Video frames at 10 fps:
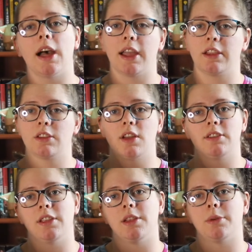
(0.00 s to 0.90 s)
I could not
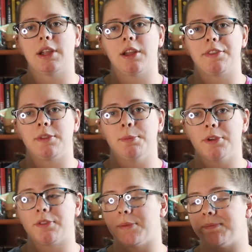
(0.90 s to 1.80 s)
tell you where I got this
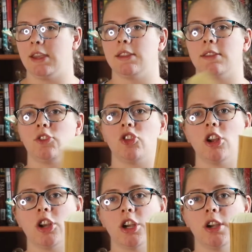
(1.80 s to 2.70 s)
book from. It is a
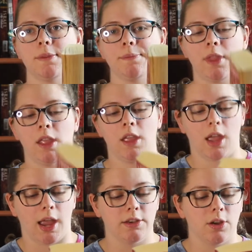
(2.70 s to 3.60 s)
chunker.
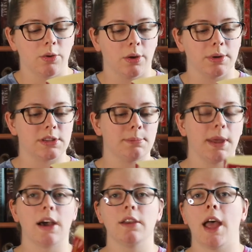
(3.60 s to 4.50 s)
I don't know what it's
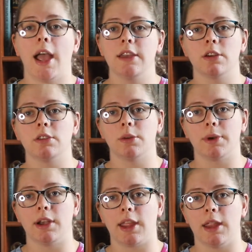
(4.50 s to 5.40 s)
about. I don't know
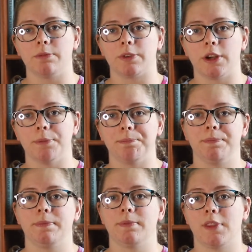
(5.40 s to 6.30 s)
where it came from.
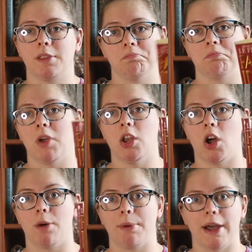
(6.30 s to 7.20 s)

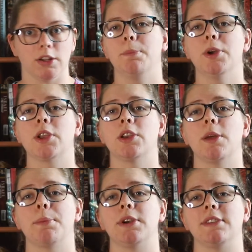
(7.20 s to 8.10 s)
Unhaul pile. Book
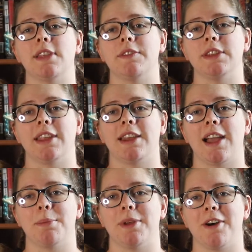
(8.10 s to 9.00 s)
number 7 that
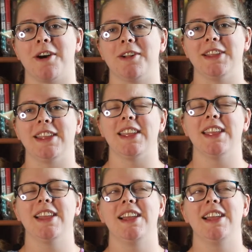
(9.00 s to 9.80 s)
I'm unhauling